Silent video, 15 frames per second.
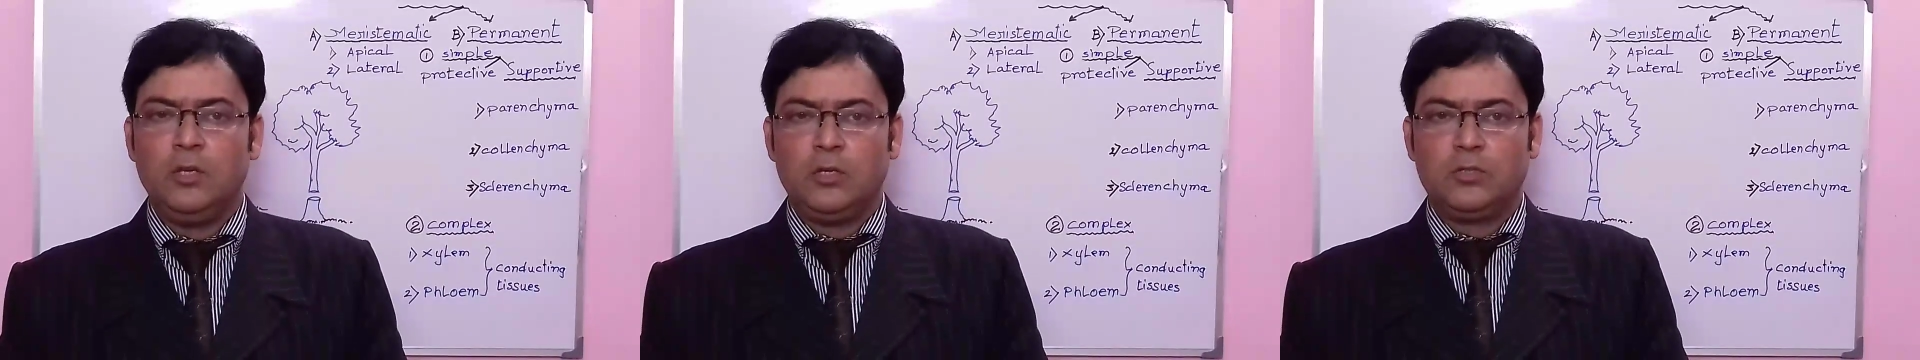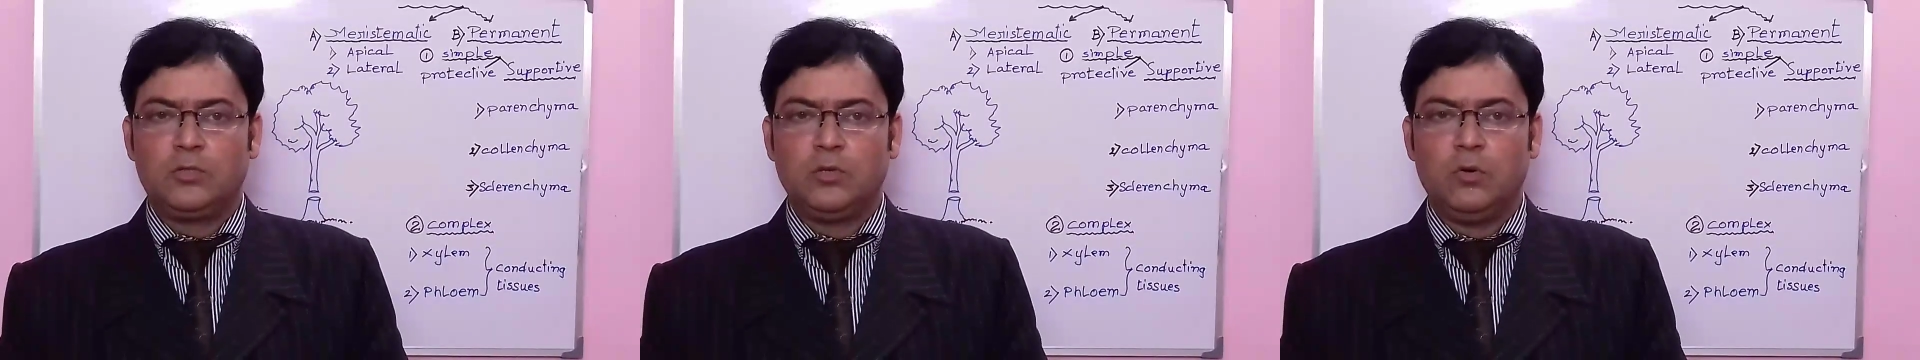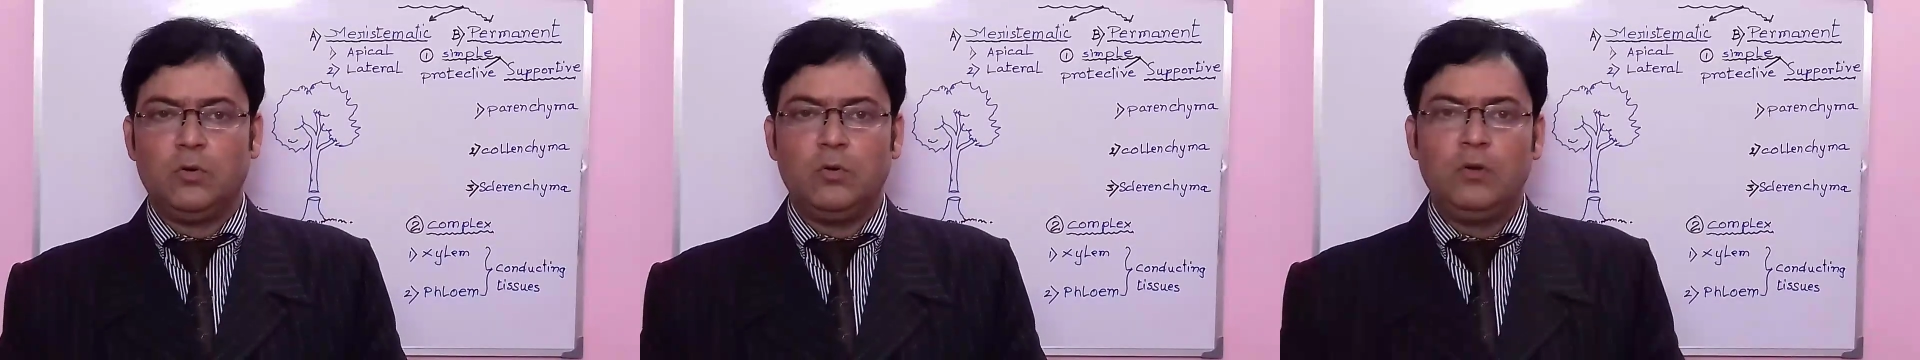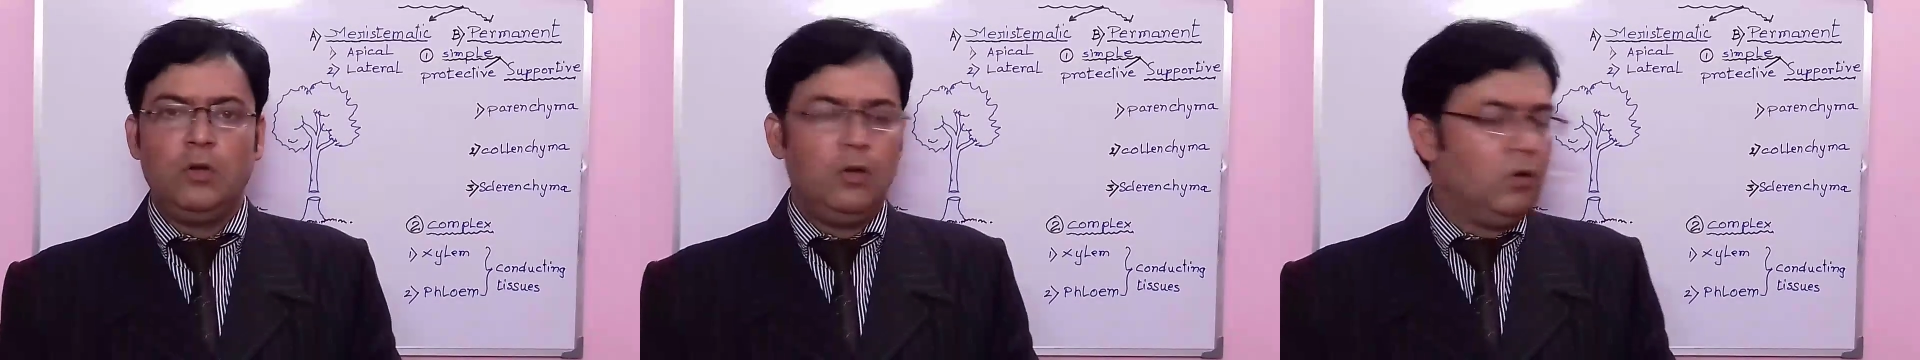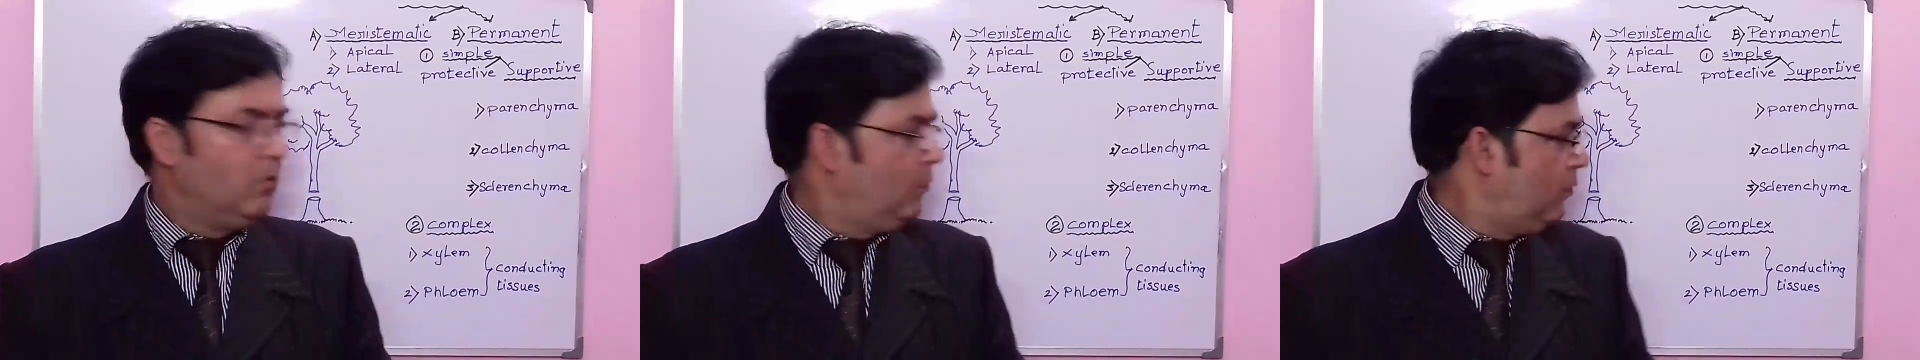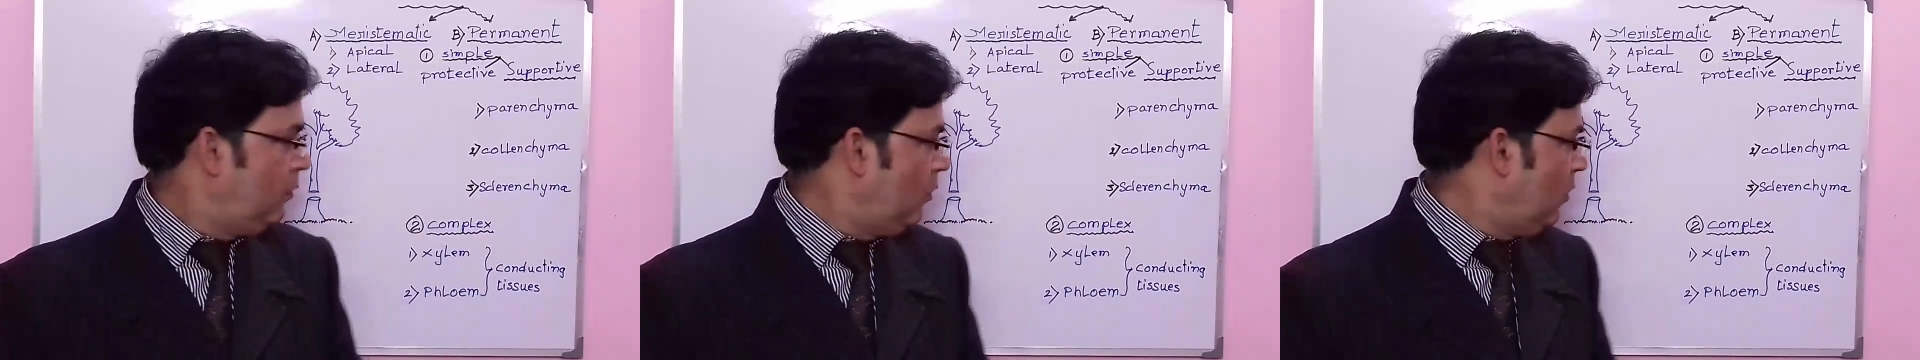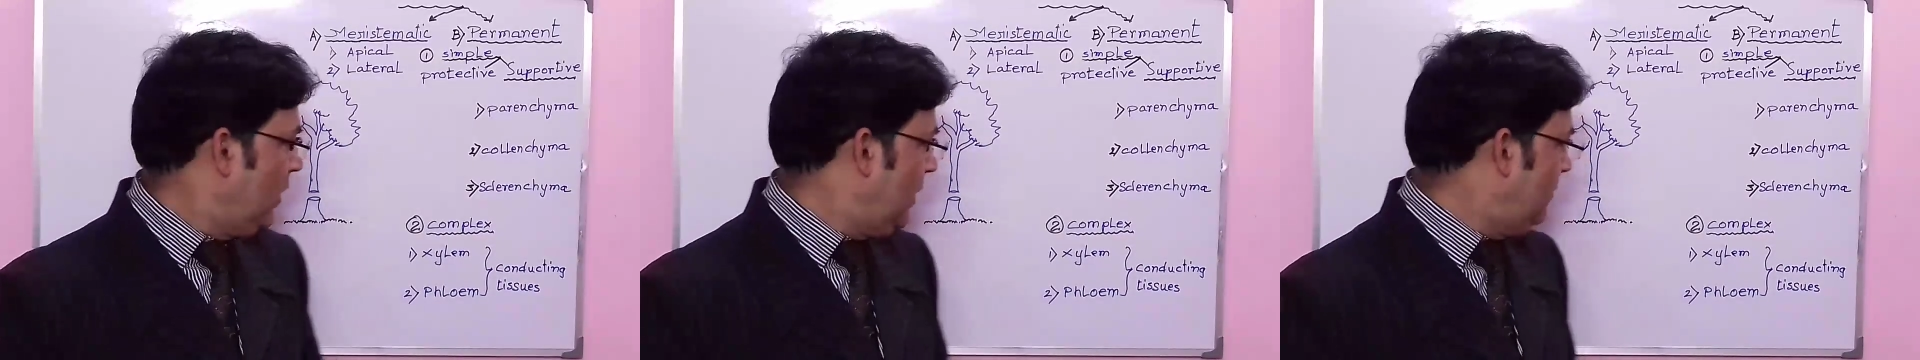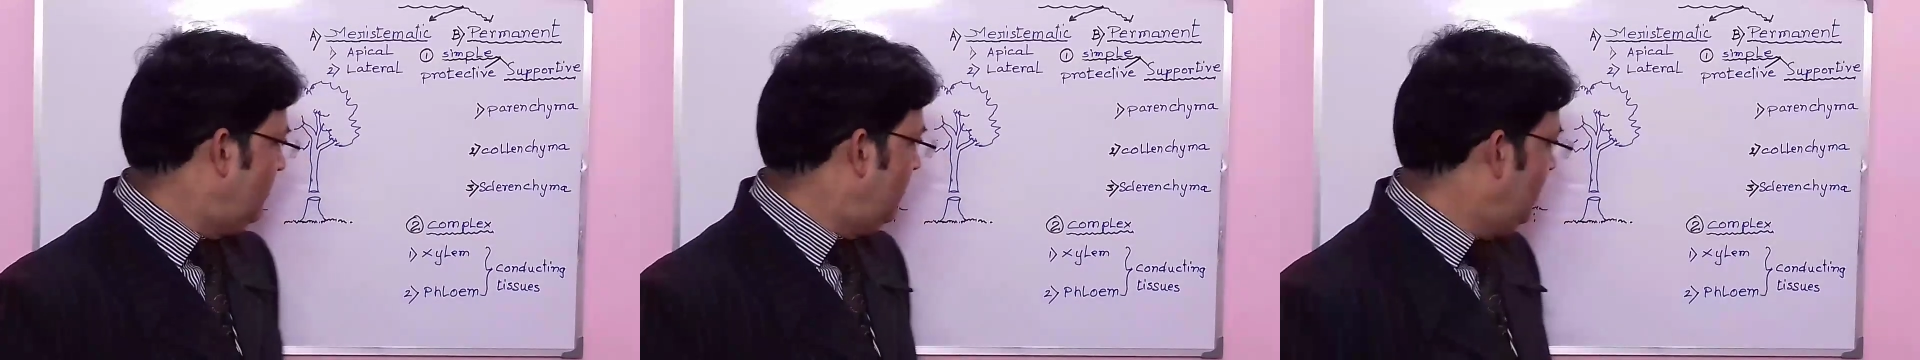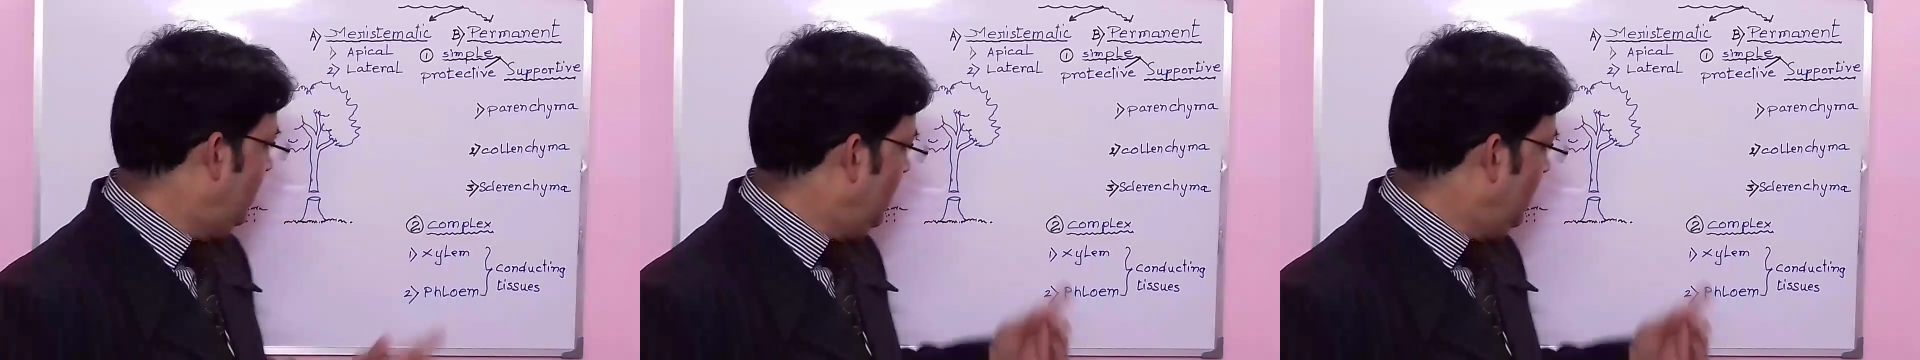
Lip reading: So phloem